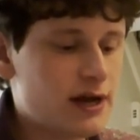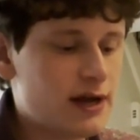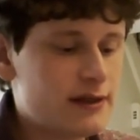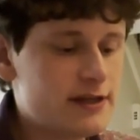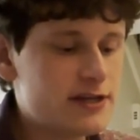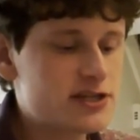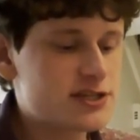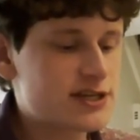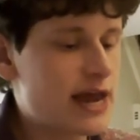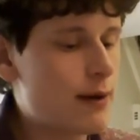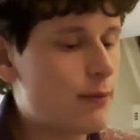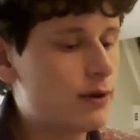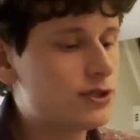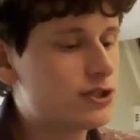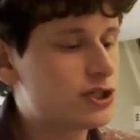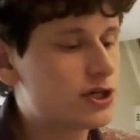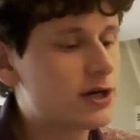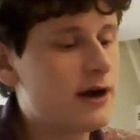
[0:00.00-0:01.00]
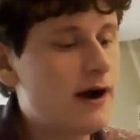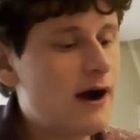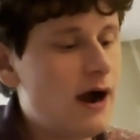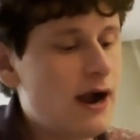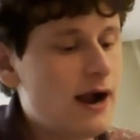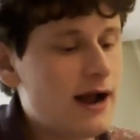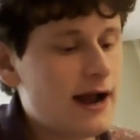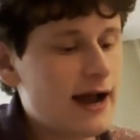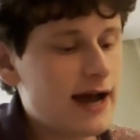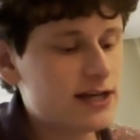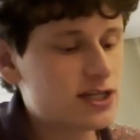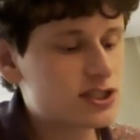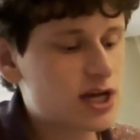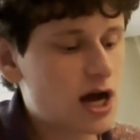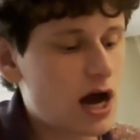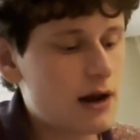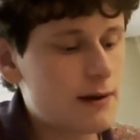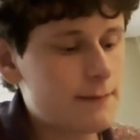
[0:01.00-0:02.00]
This sandwich has
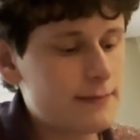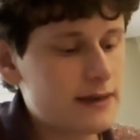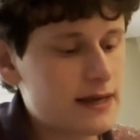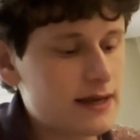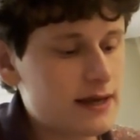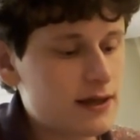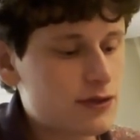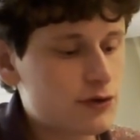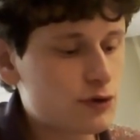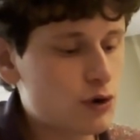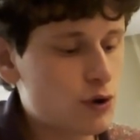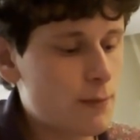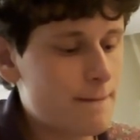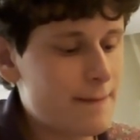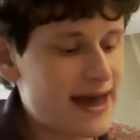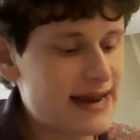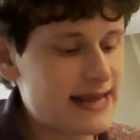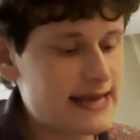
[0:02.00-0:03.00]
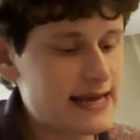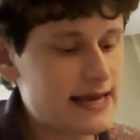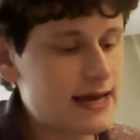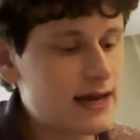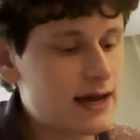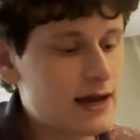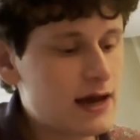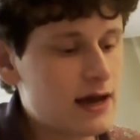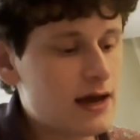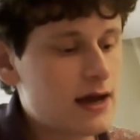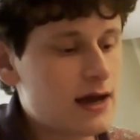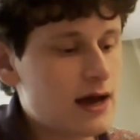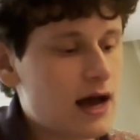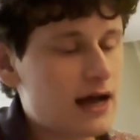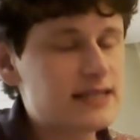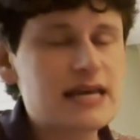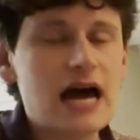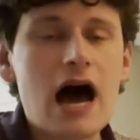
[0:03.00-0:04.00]
gotten me through many
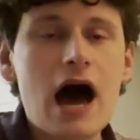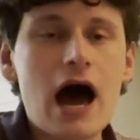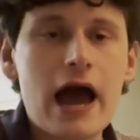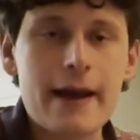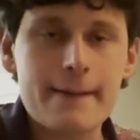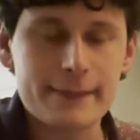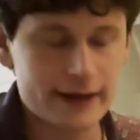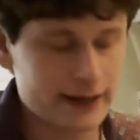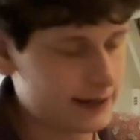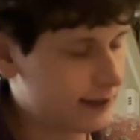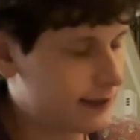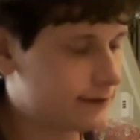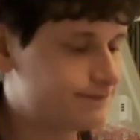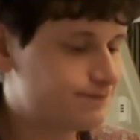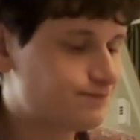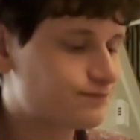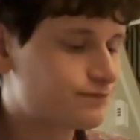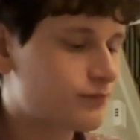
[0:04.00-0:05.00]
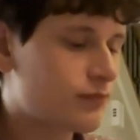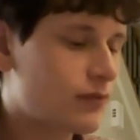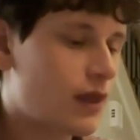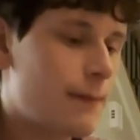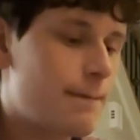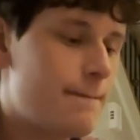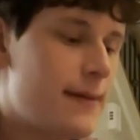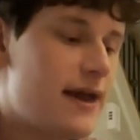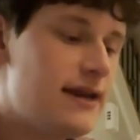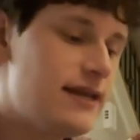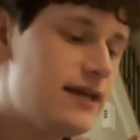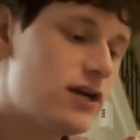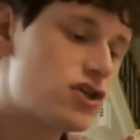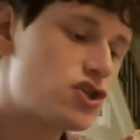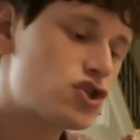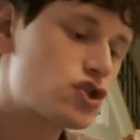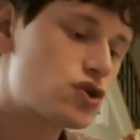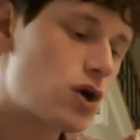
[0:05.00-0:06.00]
a time, many a
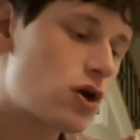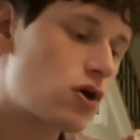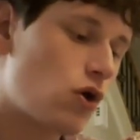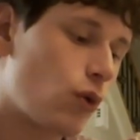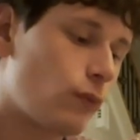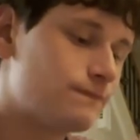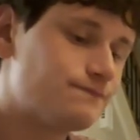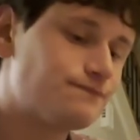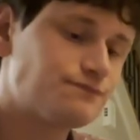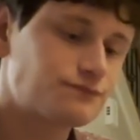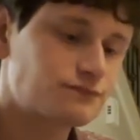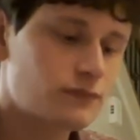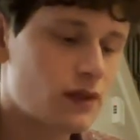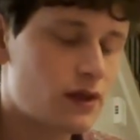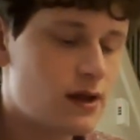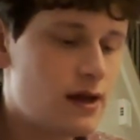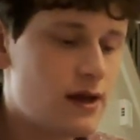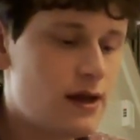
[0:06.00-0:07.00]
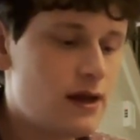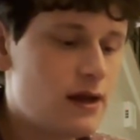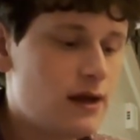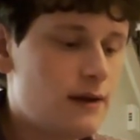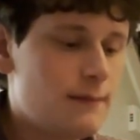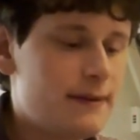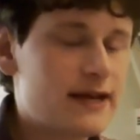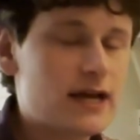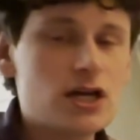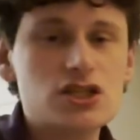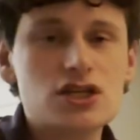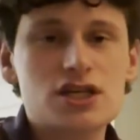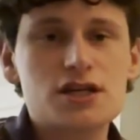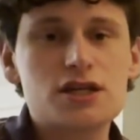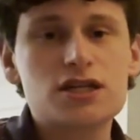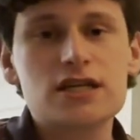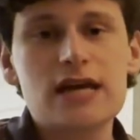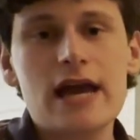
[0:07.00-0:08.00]
struggle, because a
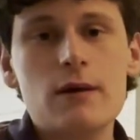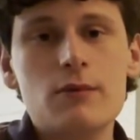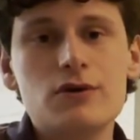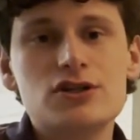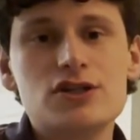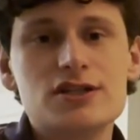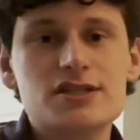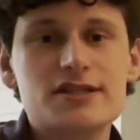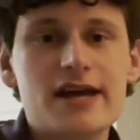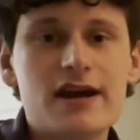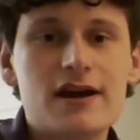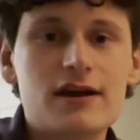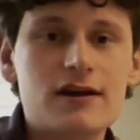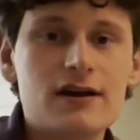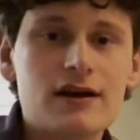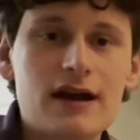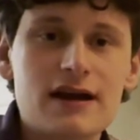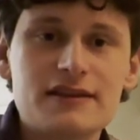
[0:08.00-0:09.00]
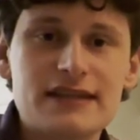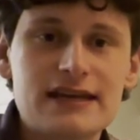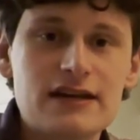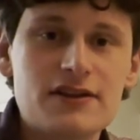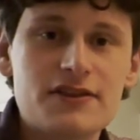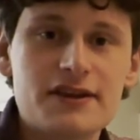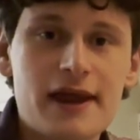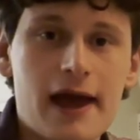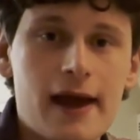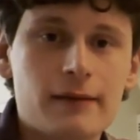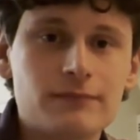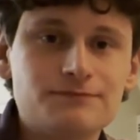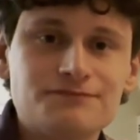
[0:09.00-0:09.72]
sandwich is there at the end of the day.